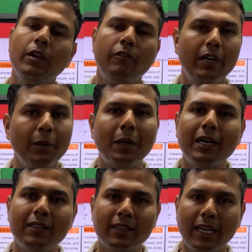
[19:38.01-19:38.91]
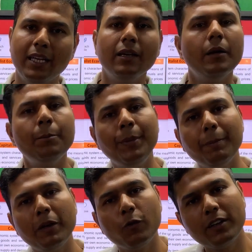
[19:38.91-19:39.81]
when demand is high,
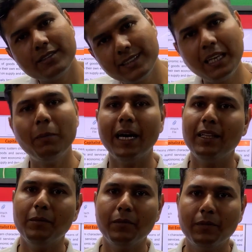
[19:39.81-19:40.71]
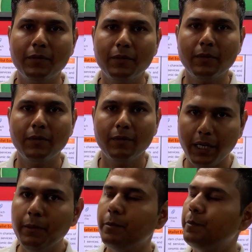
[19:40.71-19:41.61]
people would still buy them, right?